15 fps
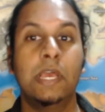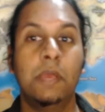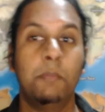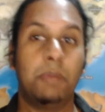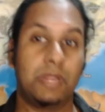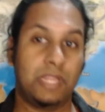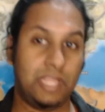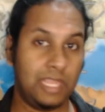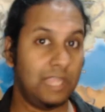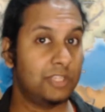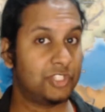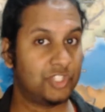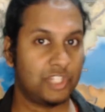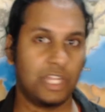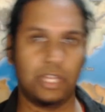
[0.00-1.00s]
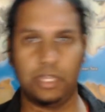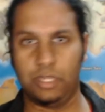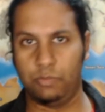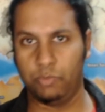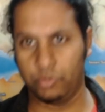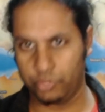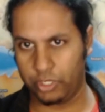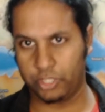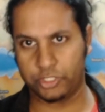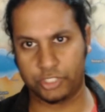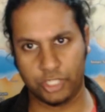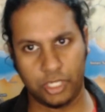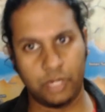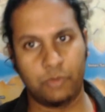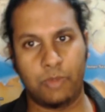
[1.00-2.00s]
but he certainly will not
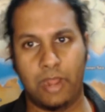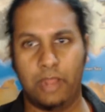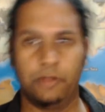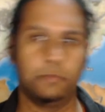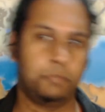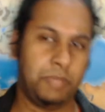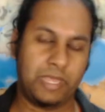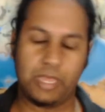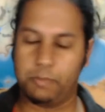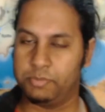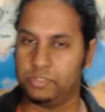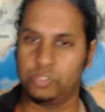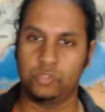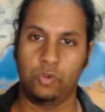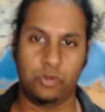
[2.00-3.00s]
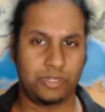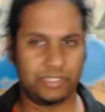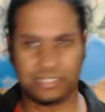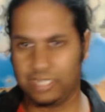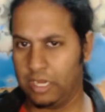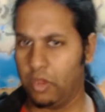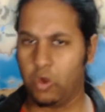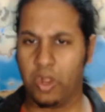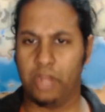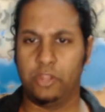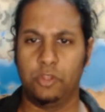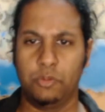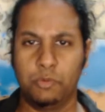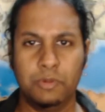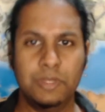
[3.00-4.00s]
turn around, pick up his sword and say, all right,
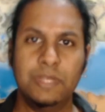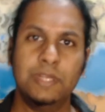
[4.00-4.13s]
you